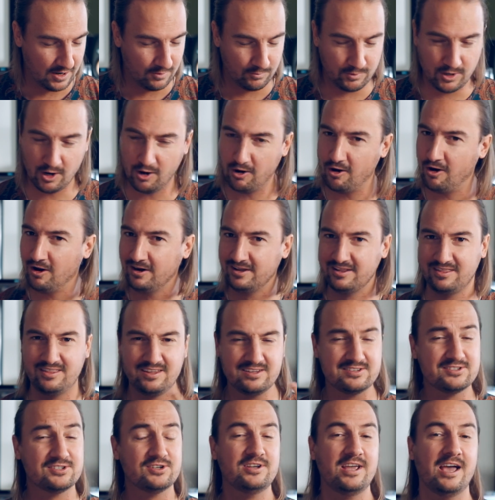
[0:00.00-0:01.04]
We're all in
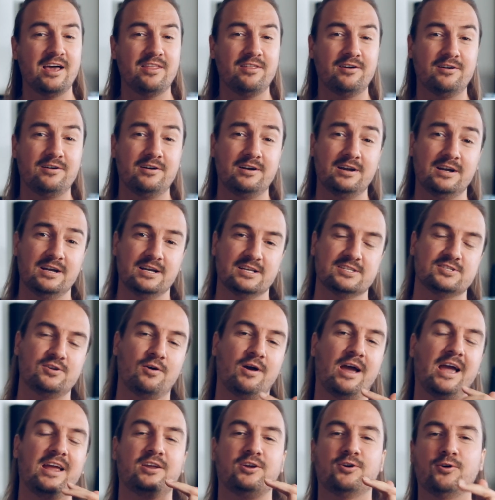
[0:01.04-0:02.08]
this together, so
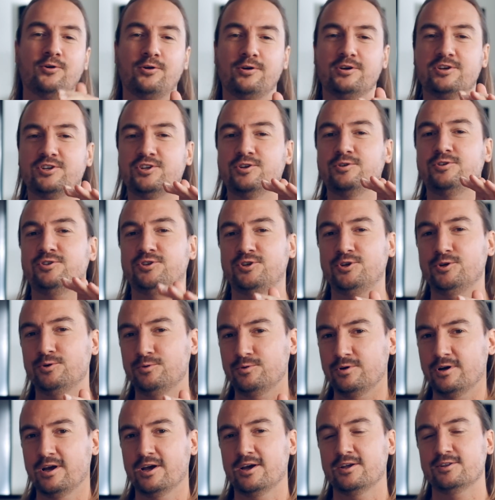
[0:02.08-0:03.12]
I encourage you
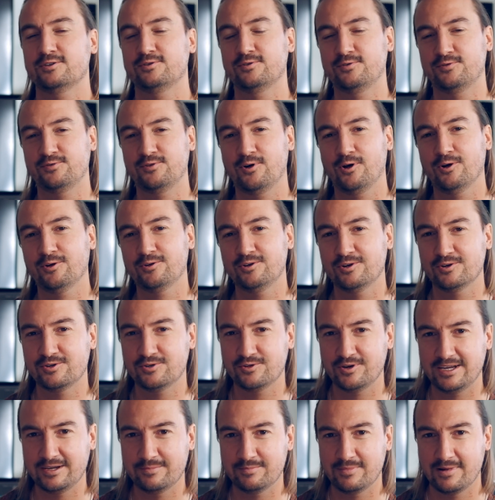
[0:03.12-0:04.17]
to follow your
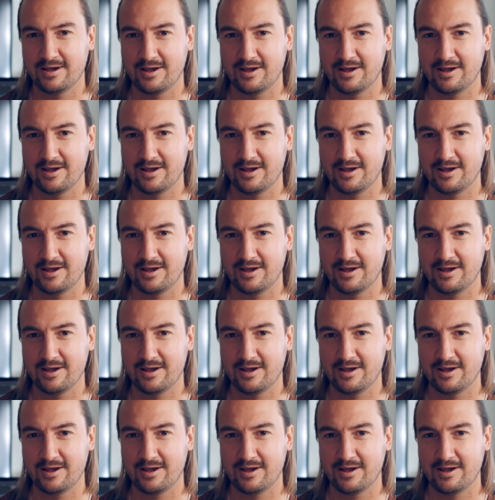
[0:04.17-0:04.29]
dream,